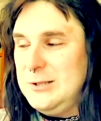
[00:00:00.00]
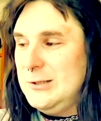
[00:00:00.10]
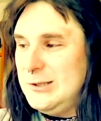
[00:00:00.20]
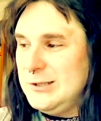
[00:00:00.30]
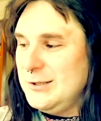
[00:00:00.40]
You're
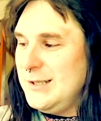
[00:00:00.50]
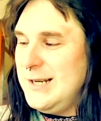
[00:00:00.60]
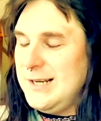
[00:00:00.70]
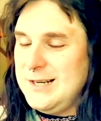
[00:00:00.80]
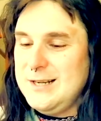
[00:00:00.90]
just
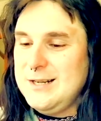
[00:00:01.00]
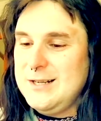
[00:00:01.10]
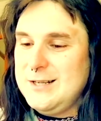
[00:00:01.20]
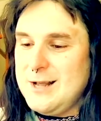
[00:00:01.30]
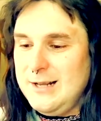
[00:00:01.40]
like
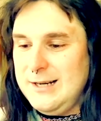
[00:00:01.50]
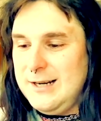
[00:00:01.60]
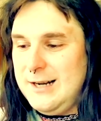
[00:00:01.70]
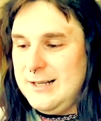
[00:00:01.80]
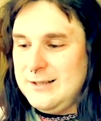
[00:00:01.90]
sitting
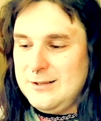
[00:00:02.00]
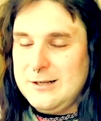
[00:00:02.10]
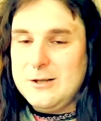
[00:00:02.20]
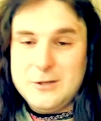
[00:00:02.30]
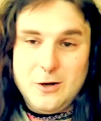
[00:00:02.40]
in like
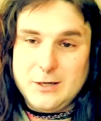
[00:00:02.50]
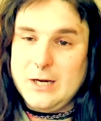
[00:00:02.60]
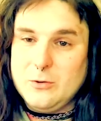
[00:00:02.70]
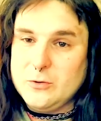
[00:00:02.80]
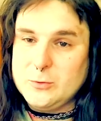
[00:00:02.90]
the
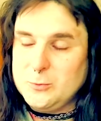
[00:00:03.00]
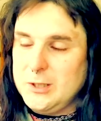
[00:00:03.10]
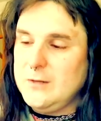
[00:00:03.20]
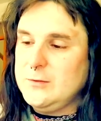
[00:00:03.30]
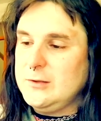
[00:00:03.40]
dugout or
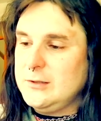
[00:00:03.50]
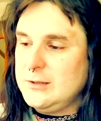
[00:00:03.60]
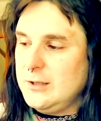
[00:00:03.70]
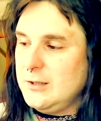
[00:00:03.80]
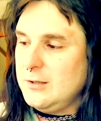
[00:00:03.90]
whatever
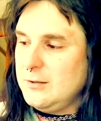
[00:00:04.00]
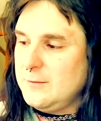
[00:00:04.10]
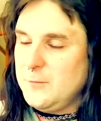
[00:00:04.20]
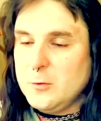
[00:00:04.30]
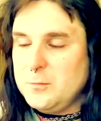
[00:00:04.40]
the
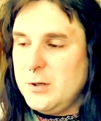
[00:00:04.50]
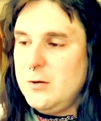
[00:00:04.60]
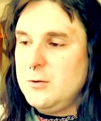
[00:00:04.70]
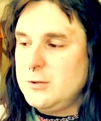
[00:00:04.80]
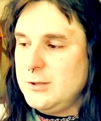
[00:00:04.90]

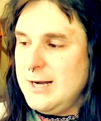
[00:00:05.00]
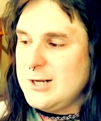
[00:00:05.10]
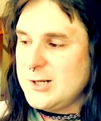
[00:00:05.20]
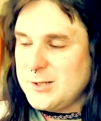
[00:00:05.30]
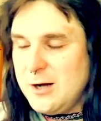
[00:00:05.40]
football
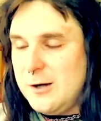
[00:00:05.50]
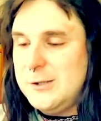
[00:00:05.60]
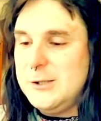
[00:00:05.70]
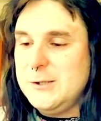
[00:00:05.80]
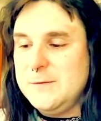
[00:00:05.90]
slash
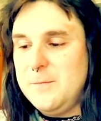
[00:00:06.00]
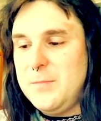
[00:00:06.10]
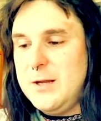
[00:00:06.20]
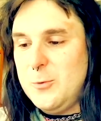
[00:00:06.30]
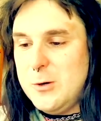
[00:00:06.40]
soccer
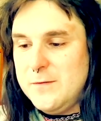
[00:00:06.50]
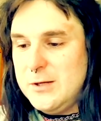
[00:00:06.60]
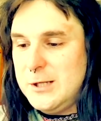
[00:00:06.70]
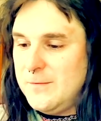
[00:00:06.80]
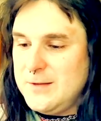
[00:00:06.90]

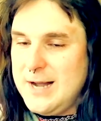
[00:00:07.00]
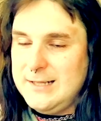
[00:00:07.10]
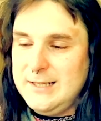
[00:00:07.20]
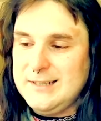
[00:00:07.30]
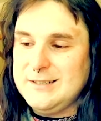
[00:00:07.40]
equivalent of that
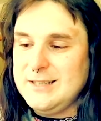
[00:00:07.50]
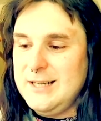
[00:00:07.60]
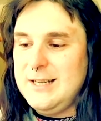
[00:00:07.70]
is,